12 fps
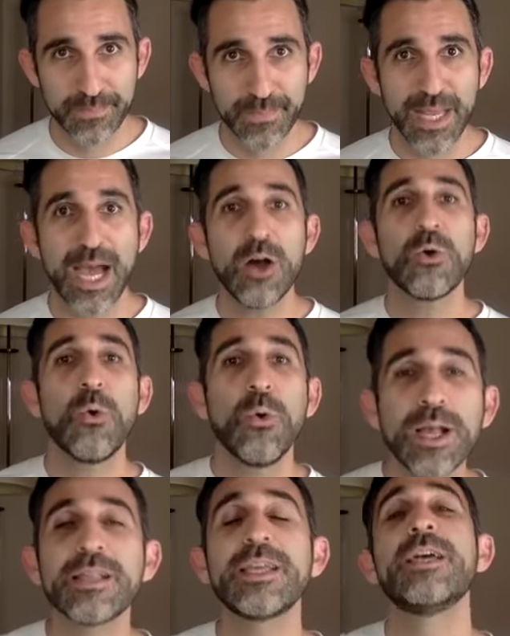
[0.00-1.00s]
How
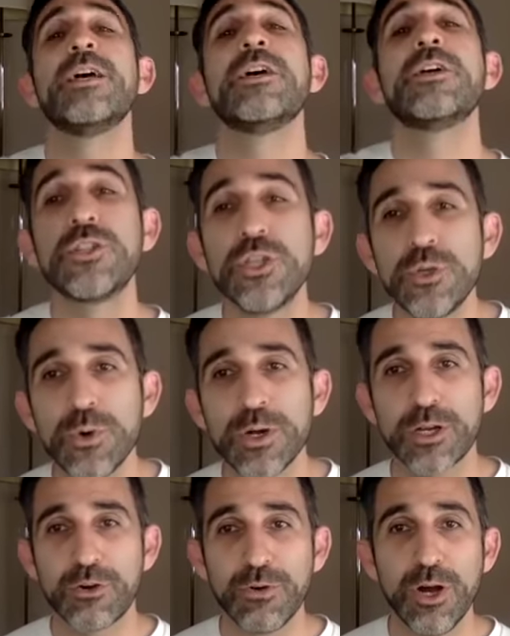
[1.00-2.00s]
quickly do you want to
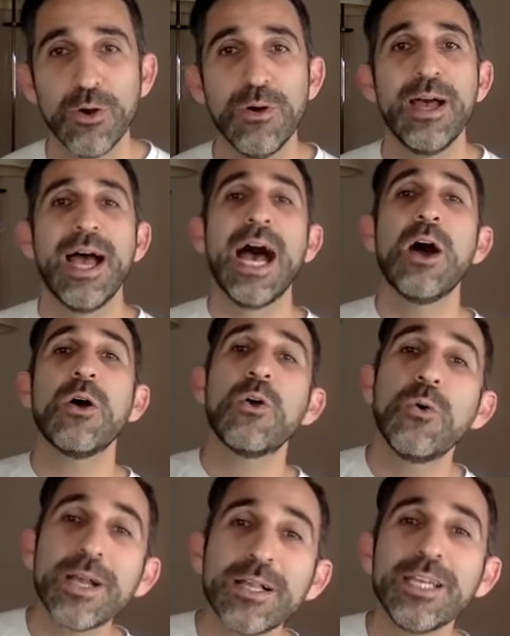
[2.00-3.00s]
grow? How
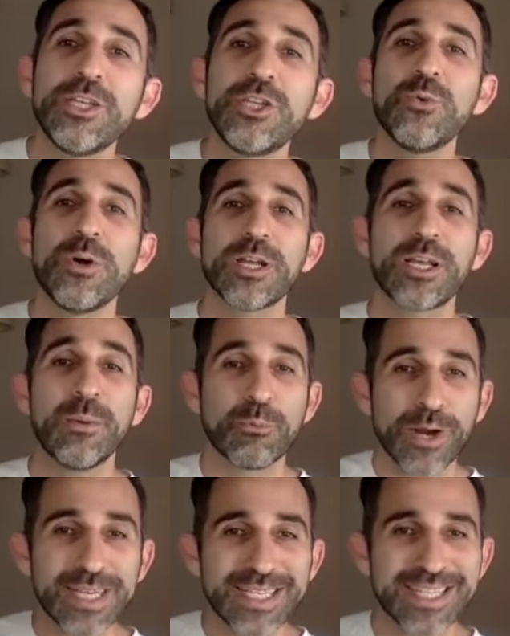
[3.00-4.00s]
quickly do you want to
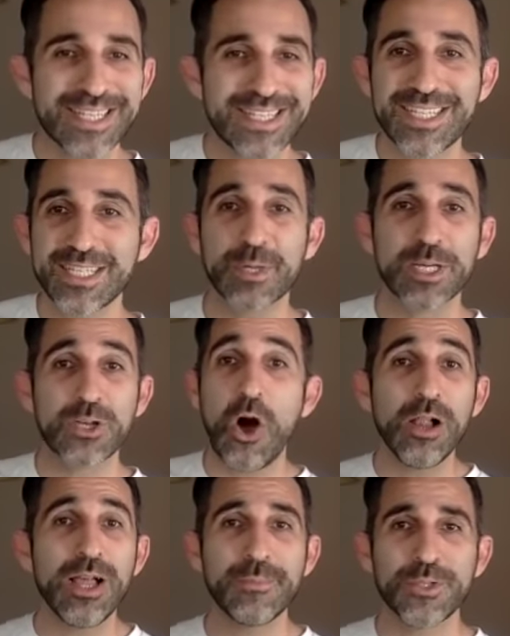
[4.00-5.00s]
compress the system? Because
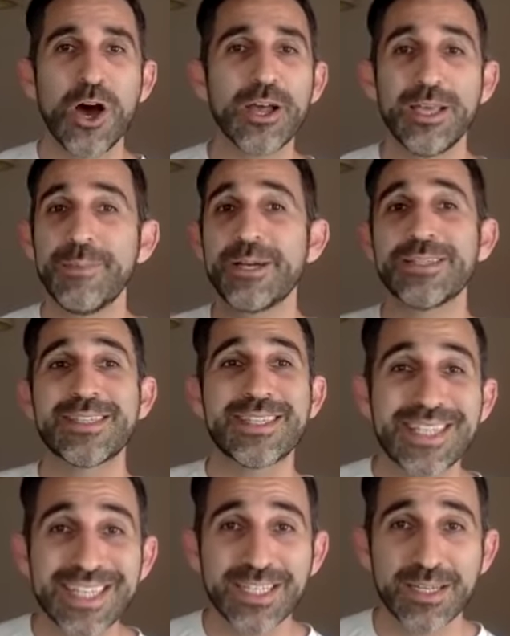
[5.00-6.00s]
all I'm talking about is a
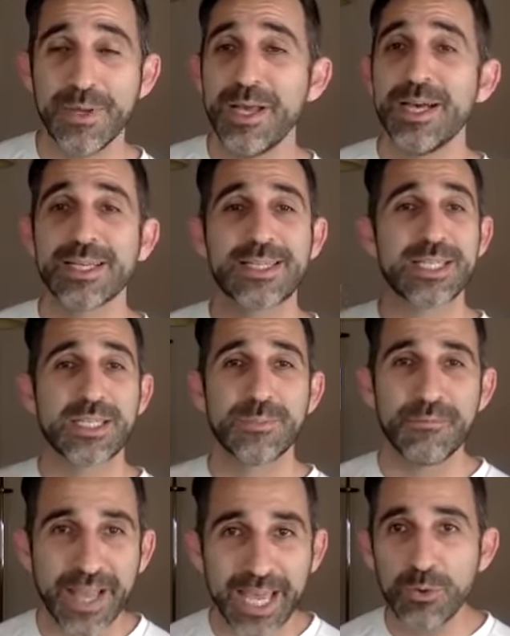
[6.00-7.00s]
system
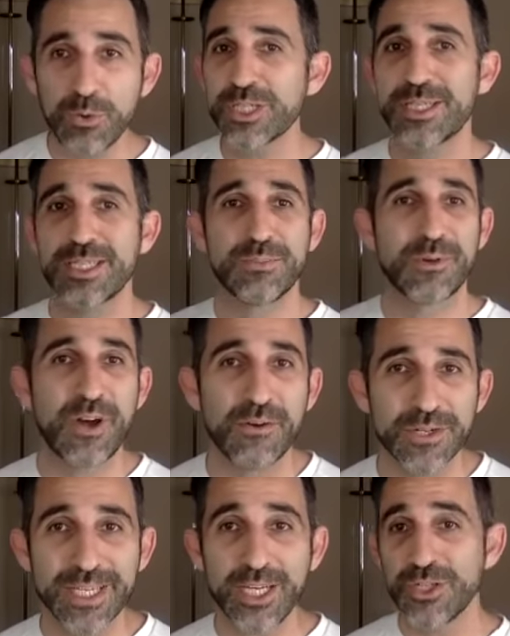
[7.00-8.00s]
of language, a system of
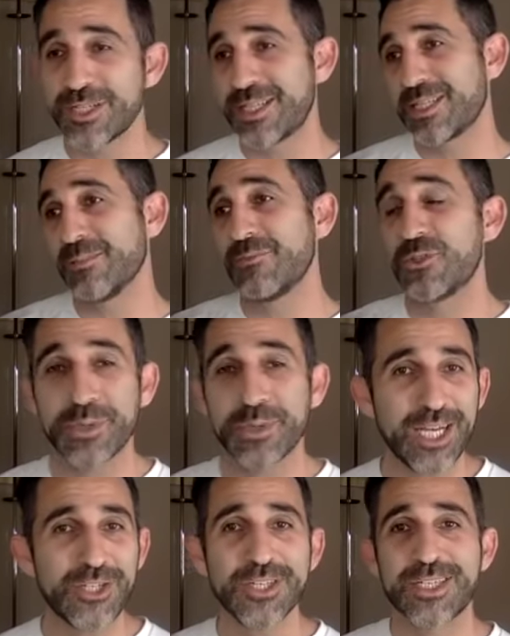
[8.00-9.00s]
conversation, a system of
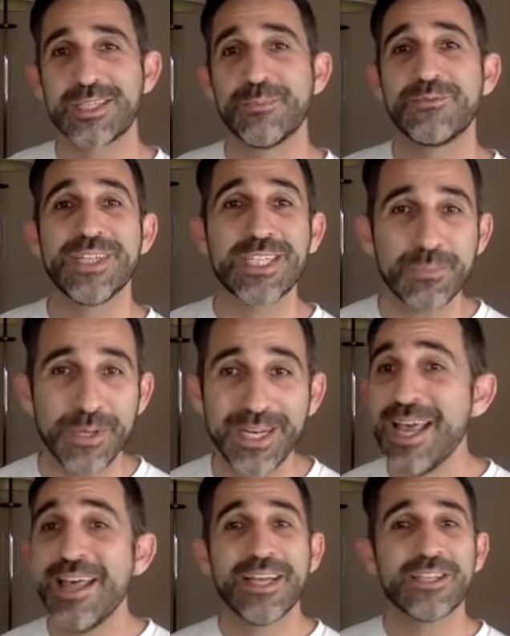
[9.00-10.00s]
duplication, a system of discipline.
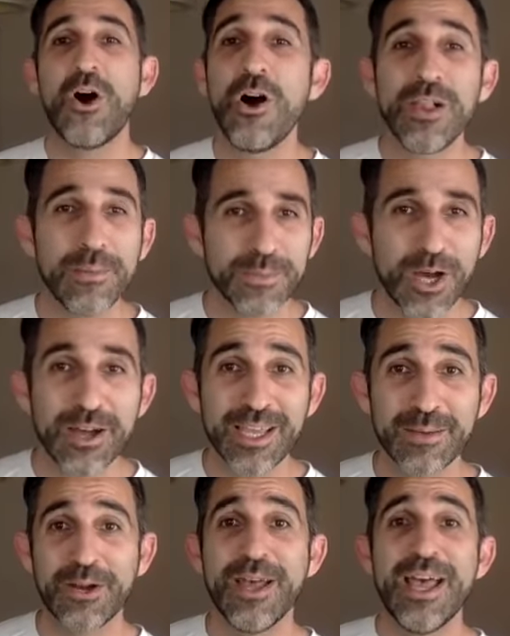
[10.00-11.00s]
That's all I'm talking
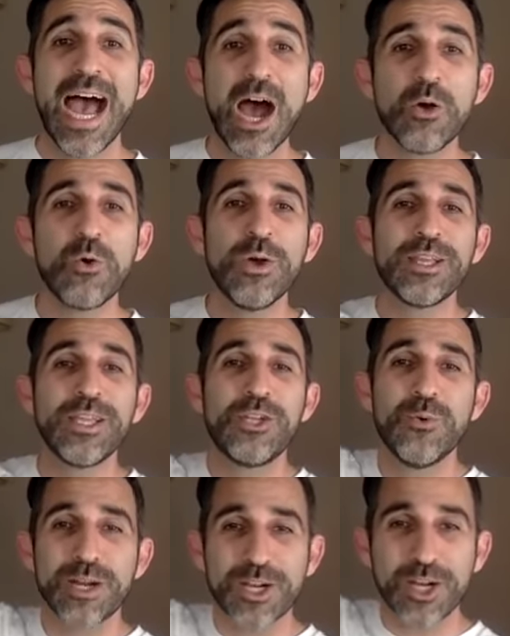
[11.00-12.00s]
about. How quickly do you
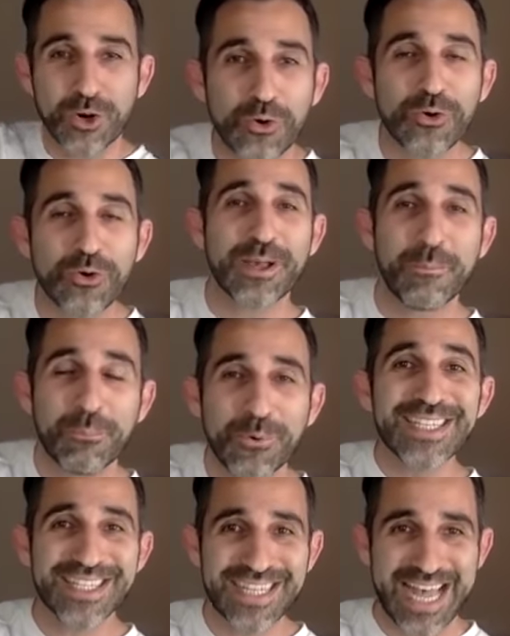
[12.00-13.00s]
want to
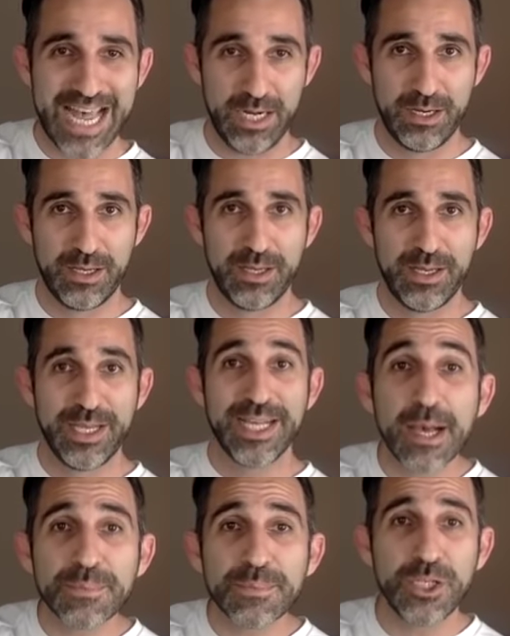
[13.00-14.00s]
compress that is
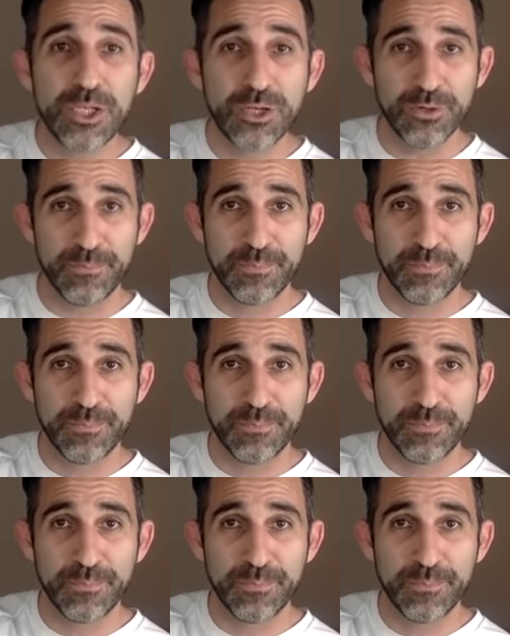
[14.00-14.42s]
up to you.